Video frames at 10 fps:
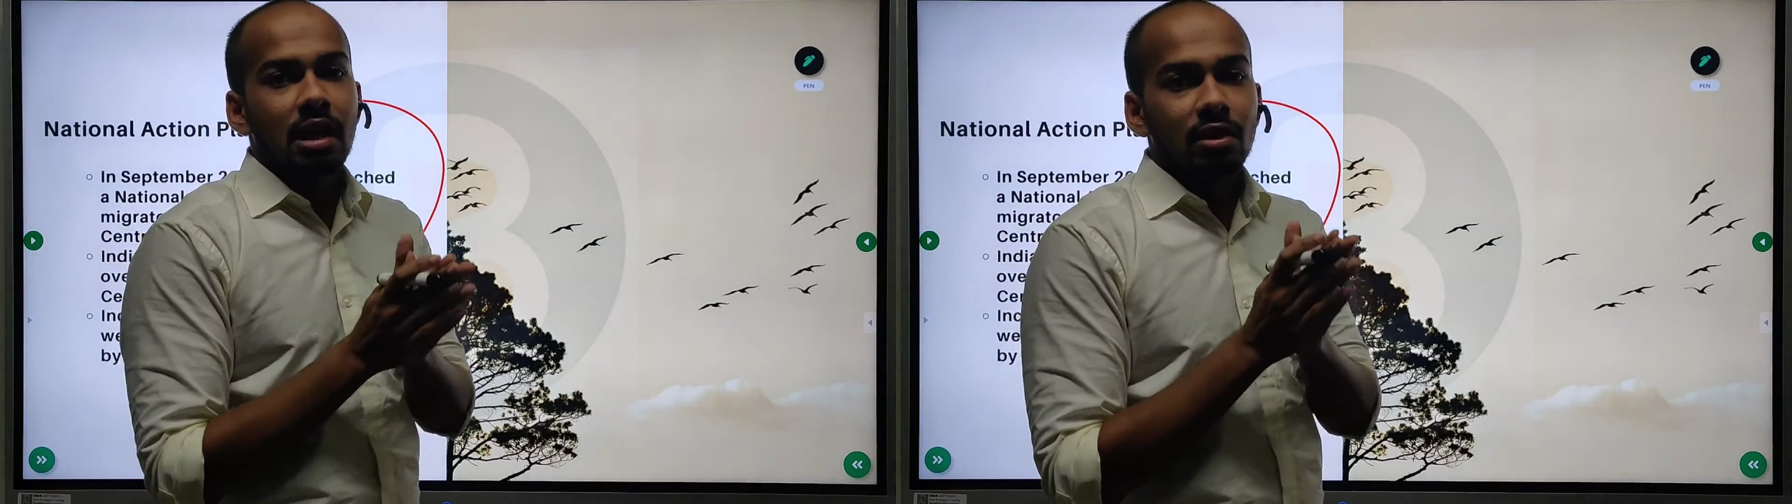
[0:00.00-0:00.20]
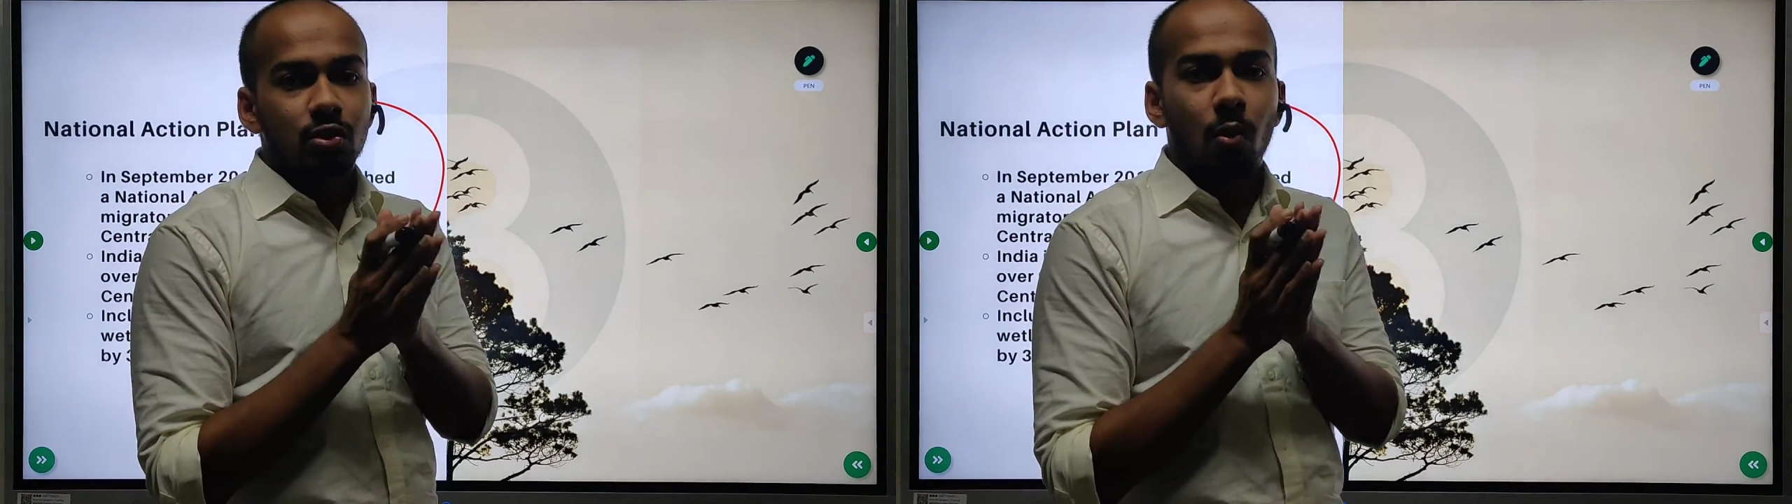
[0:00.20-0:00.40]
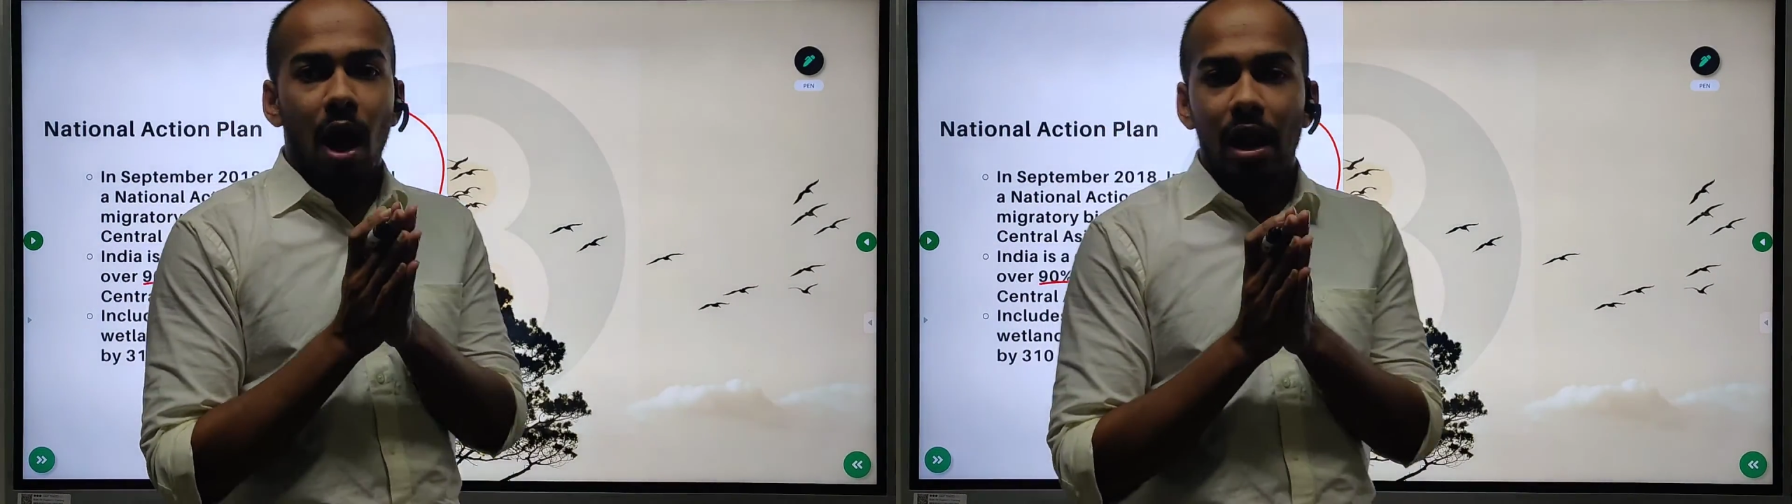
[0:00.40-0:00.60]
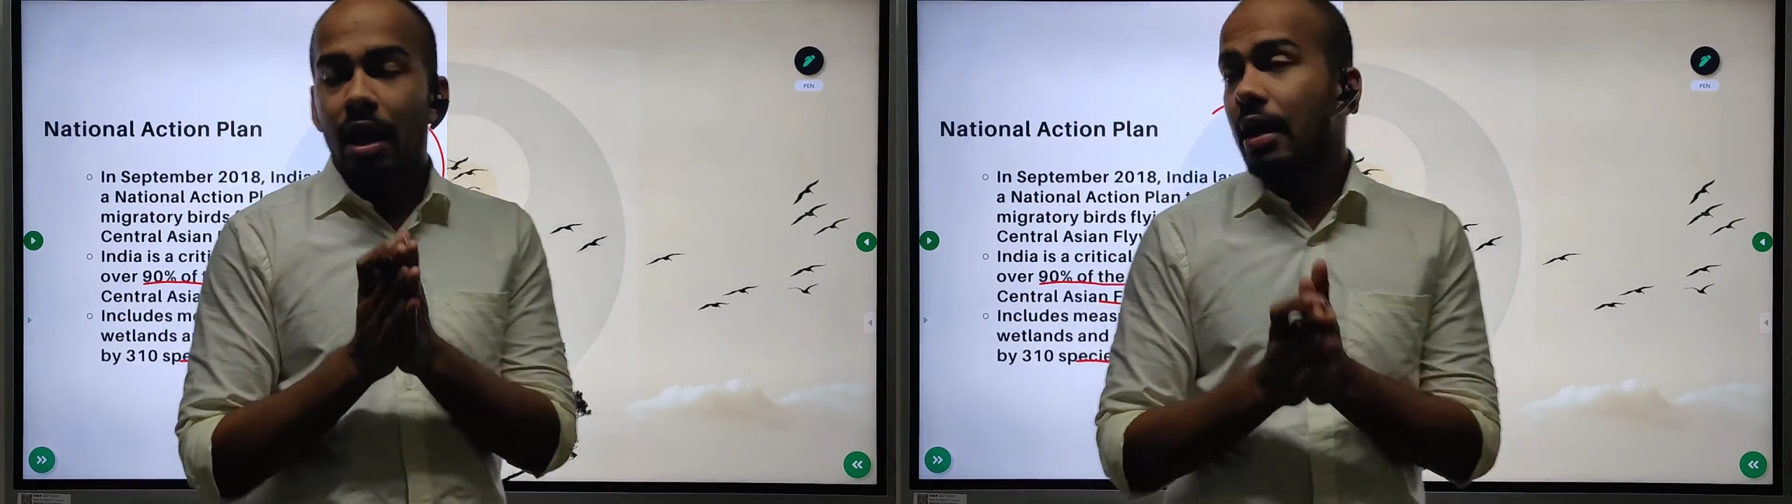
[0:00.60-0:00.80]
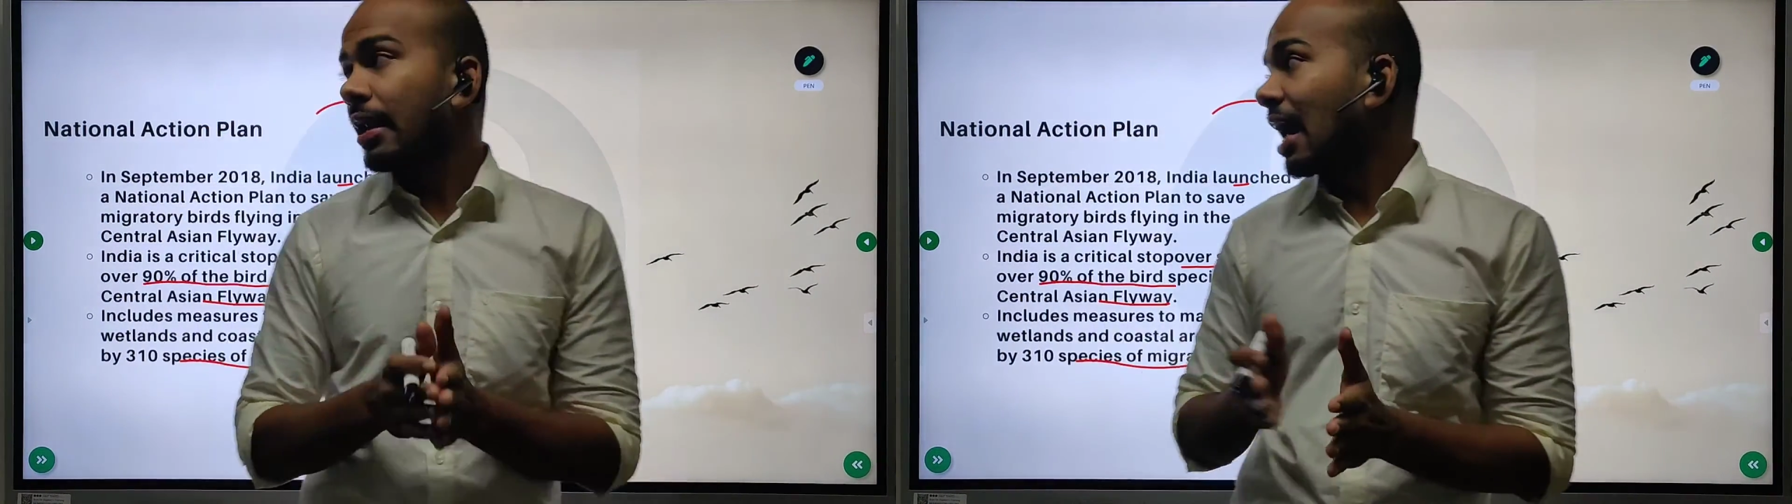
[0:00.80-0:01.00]
So
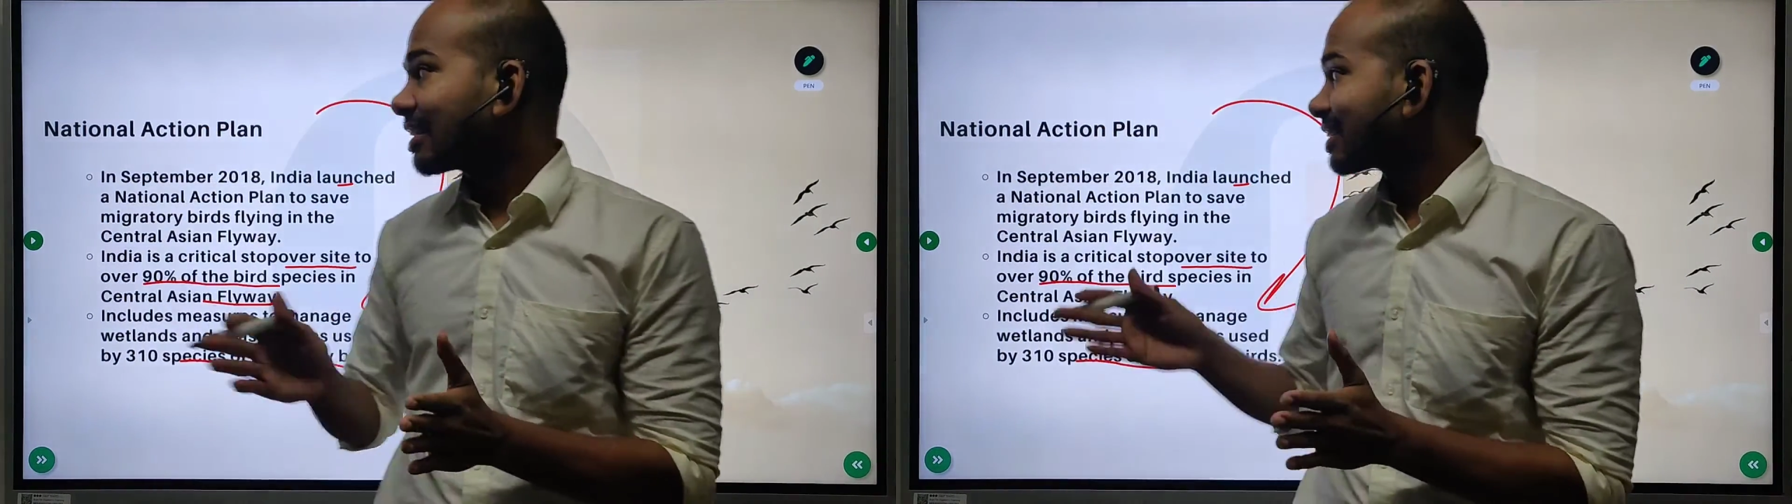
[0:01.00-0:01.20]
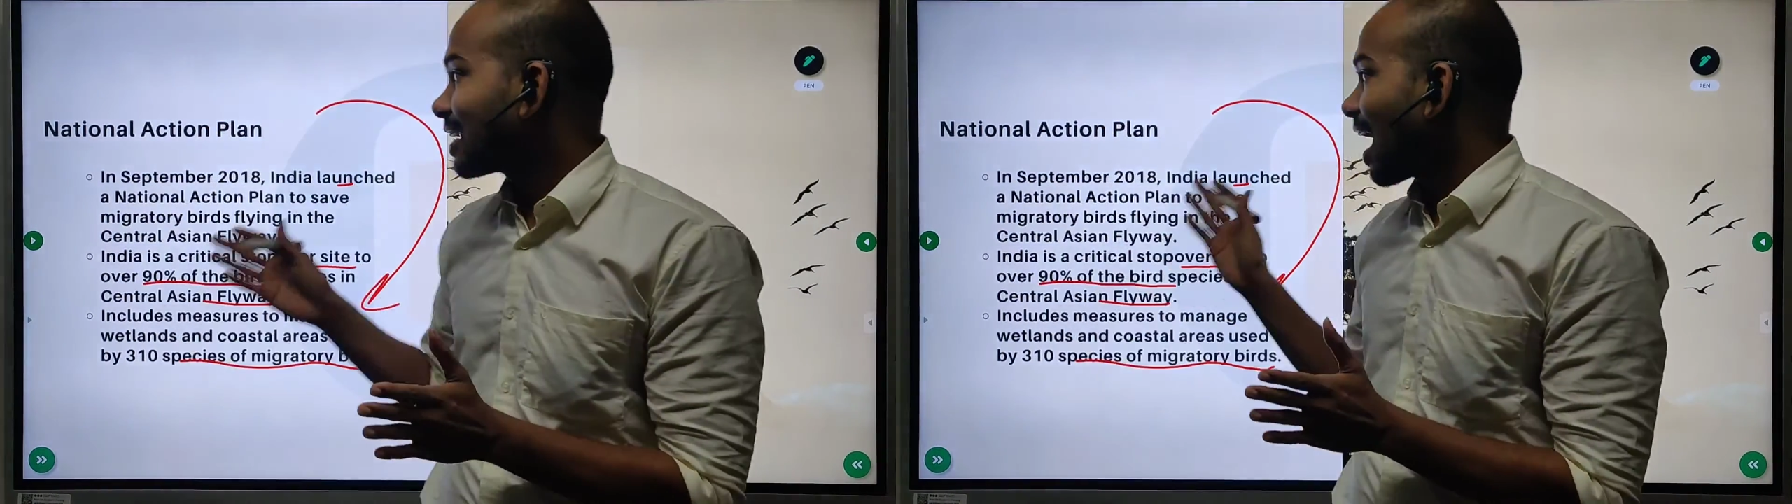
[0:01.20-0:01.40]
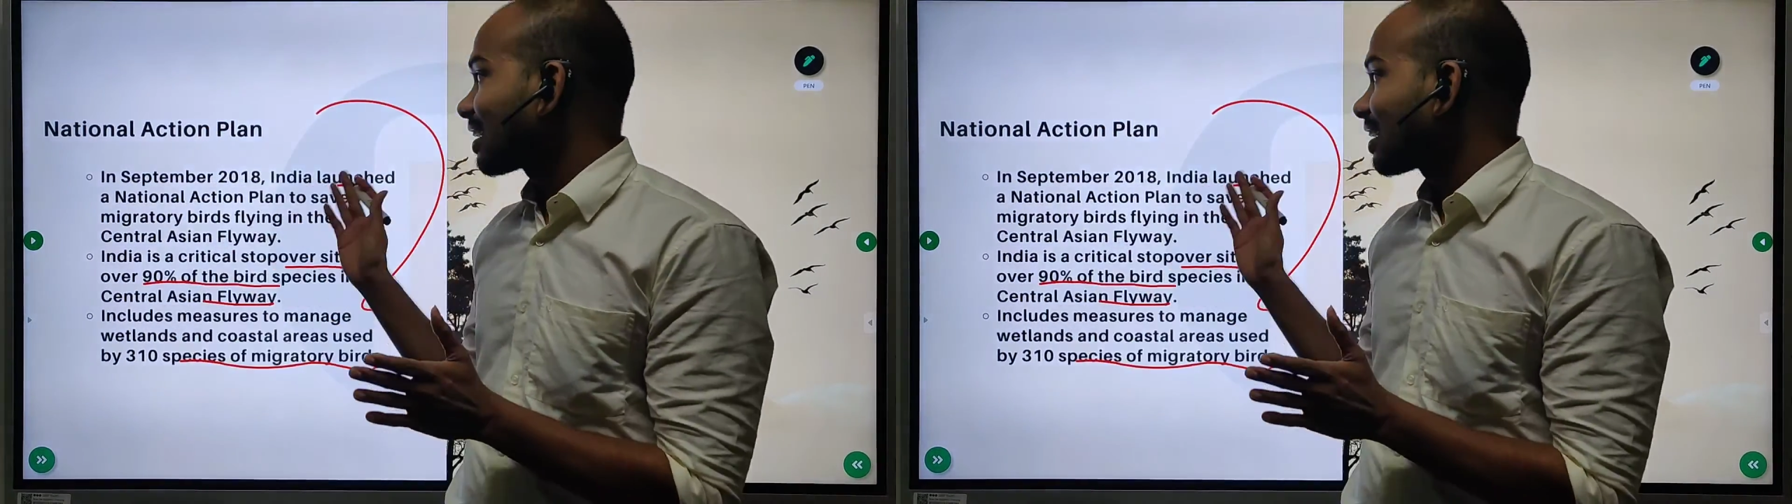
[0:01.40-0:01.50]
a national